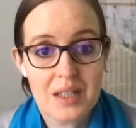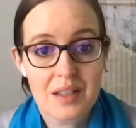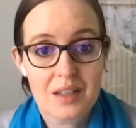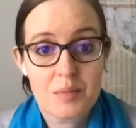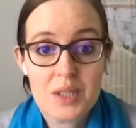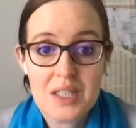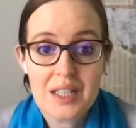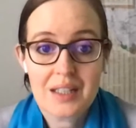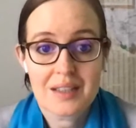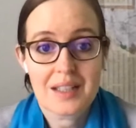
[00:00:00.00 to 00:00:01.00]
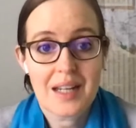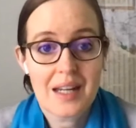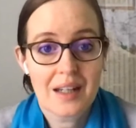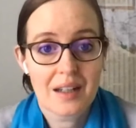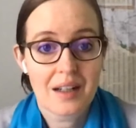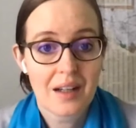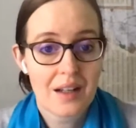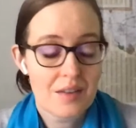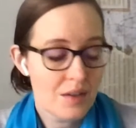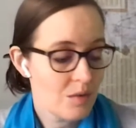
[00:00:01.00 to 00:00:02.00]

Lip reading: much data as I can this